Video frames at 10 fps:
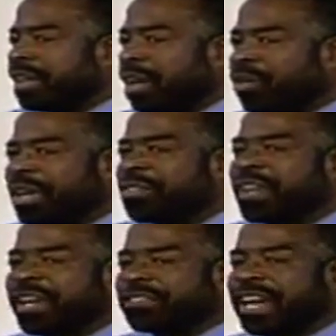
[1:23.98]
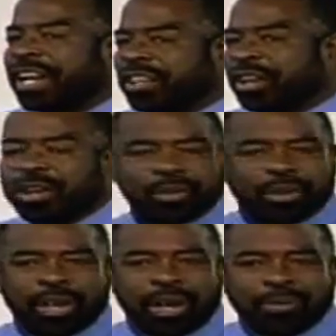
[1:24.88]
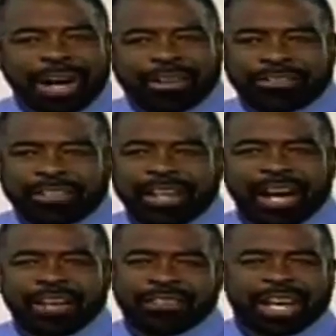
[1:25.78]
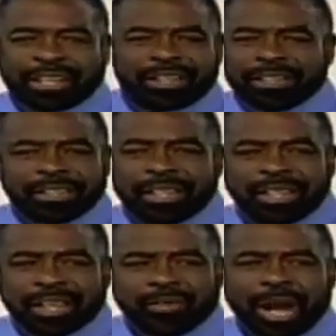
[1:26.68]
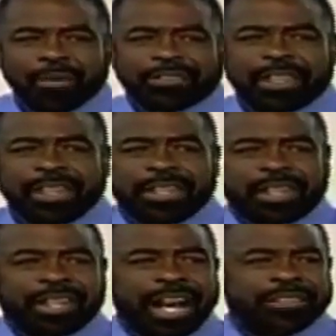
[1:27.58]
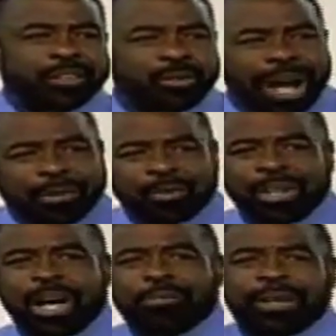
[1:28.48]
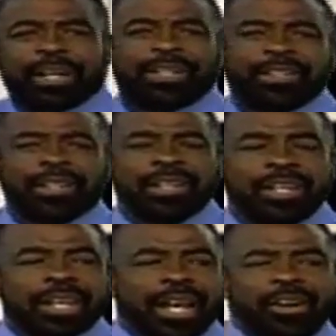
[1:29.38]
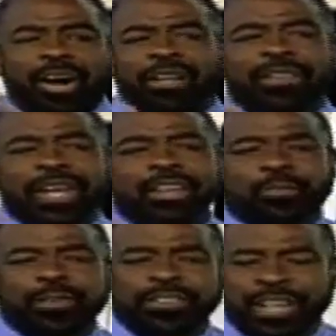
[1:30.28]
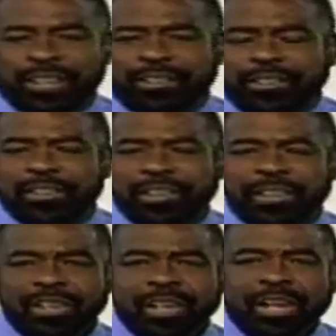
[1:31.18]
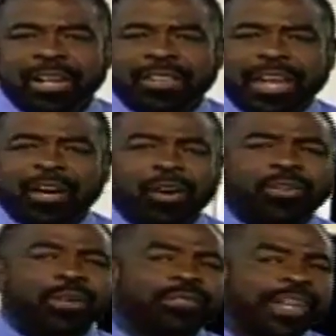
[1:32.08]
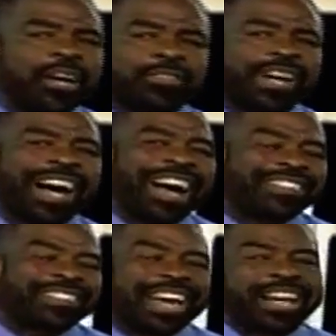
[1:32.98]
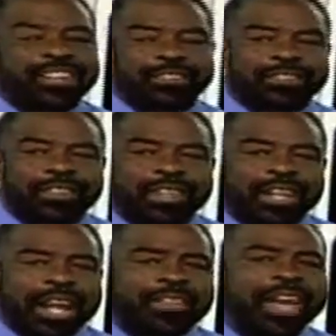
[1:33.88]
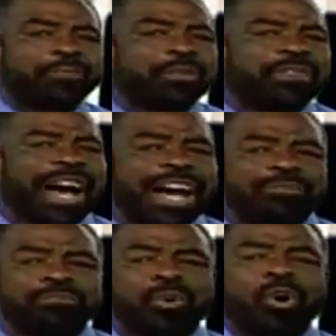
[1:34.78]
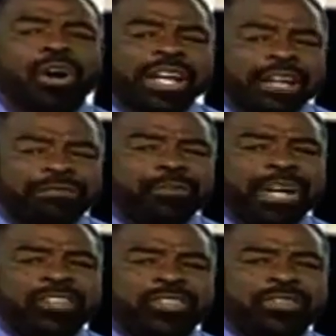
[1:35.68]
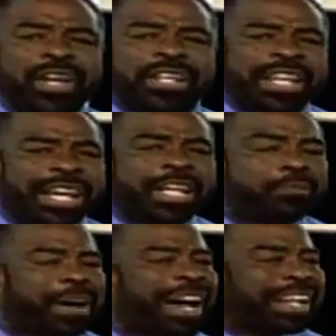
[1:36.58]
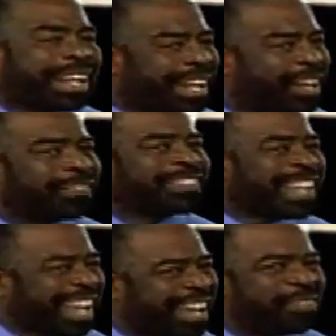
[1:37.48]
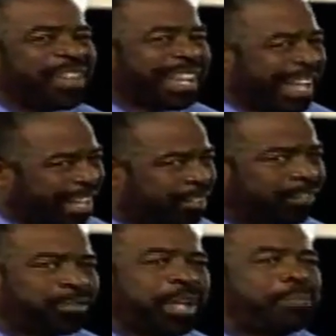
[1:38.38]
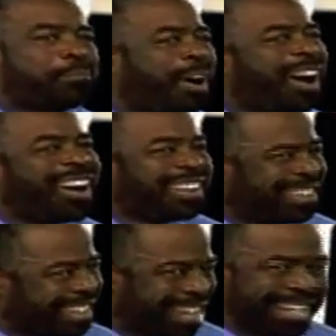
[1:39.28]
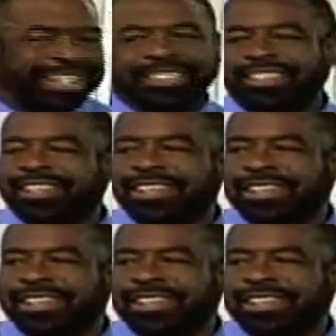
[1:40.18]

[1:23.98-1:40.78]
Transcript: And one of the things I know about T. Harv Eckert, when I was sitting in the class with Robert Ruppel and all of the other presenters, they hold themselves to high standards and they provide more information than anybody else in the industry, bar none.